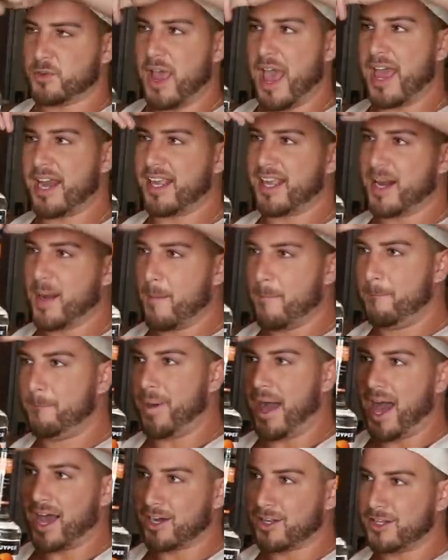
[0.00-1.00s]
we're adding in a
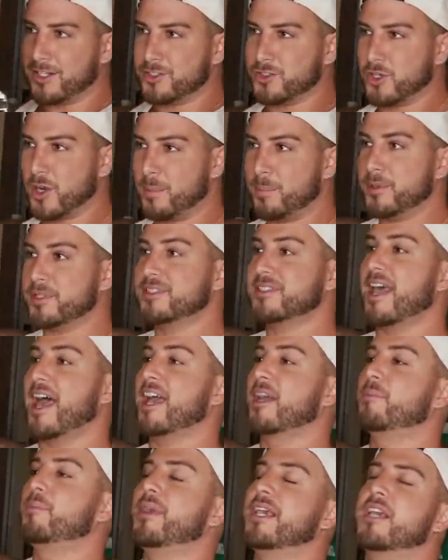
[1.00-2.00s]
bottle of triple
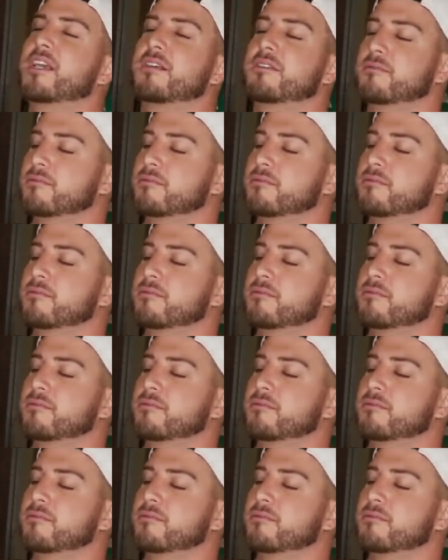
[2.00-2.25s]
sec. It's